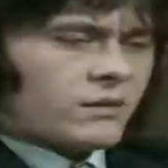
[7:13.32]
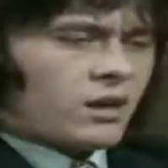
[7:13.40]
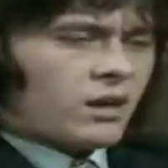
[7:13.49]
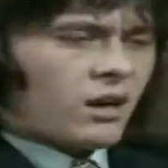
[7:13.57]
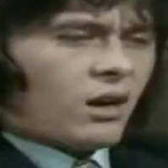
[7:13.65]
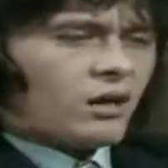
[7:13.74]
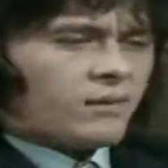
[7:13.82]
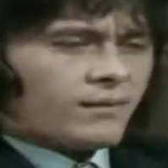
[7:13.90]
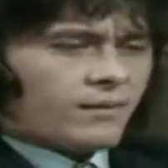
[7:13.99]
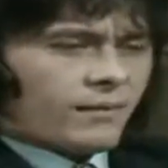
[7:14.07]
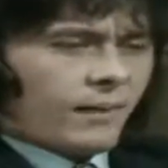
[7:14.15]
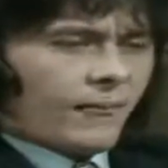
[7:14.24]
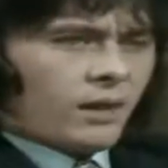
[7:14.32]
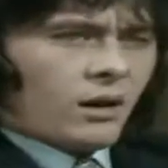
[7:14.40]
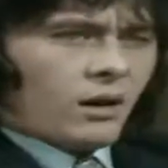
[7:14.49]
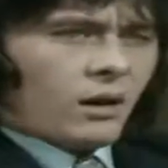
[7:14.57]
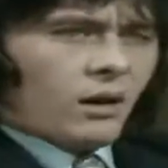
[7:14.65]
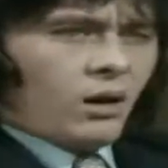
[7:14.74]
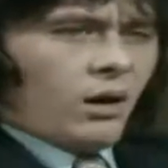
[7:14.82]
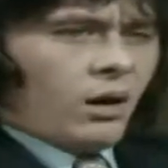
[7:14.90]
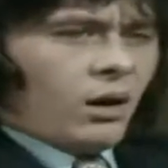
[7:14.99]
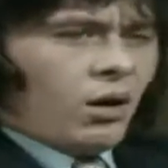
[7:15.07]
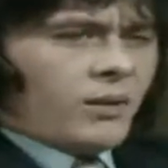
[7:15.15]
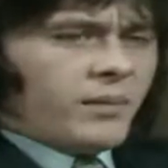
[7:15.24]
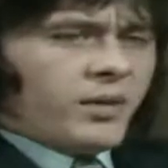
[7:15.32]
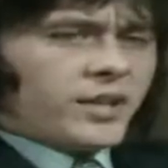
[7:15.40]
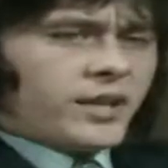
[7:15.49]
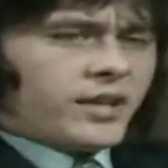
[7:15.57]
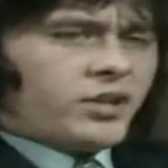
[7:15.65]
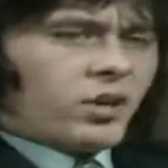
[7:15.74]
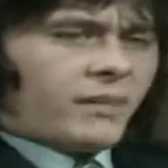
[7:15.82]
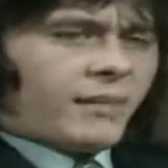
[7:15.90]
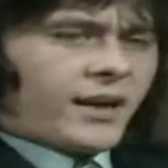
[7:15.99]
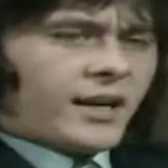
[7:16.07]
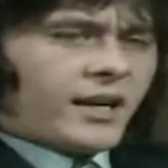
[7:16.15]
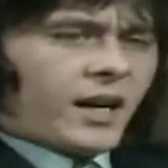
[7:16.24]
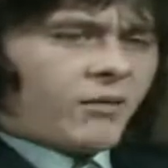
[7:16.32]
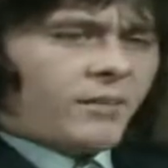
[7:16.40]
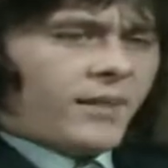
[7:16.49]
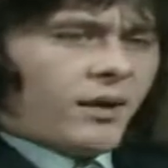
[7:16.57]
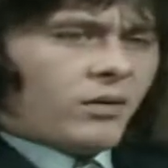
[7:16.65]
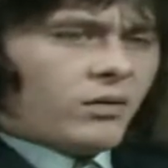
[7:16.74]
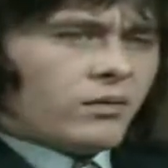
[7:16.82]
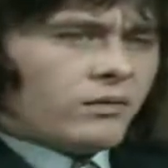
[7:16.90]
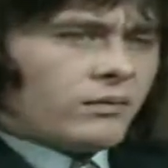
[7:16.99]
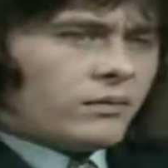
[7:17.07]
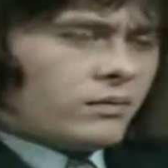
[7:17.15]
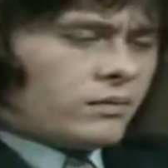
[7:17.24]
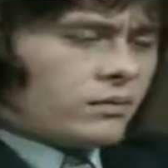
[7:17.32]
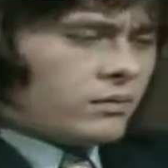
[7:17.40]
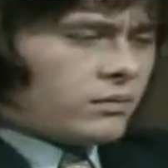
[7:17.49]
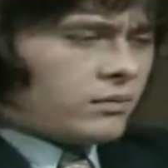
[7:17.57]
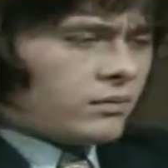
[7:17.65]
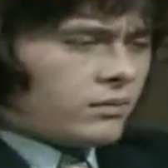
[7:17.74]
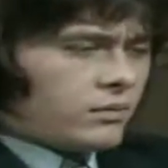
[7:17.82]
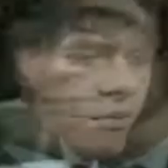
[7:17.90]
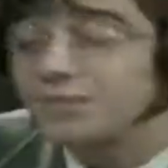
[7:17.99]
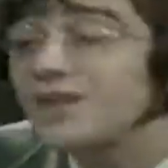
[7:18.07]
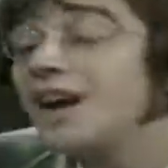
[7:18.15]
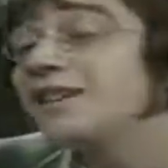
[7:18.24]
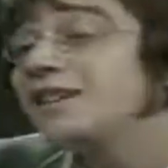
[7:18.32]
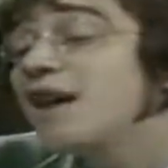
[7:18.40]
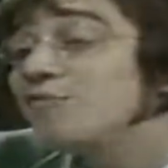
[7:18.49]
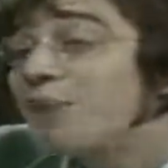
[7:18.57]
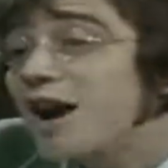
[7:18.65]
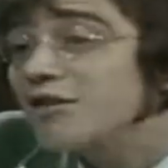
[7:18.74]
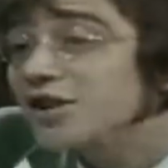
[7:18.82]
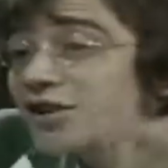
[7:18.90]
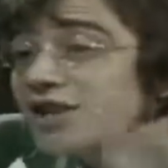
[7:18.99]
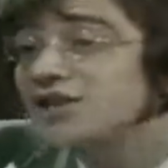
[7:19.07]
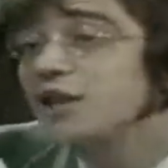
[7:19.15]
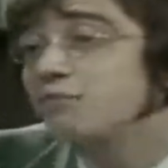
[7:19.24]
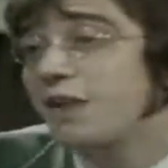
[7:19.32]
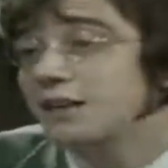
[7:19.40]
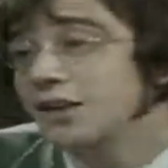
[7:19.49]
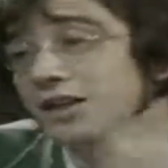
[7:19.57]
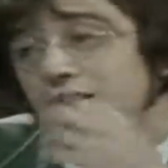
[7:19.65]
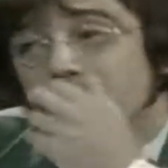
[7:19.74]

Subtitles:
Can't. All my money's in a joint bank account with Beryl. £10 assisted passage to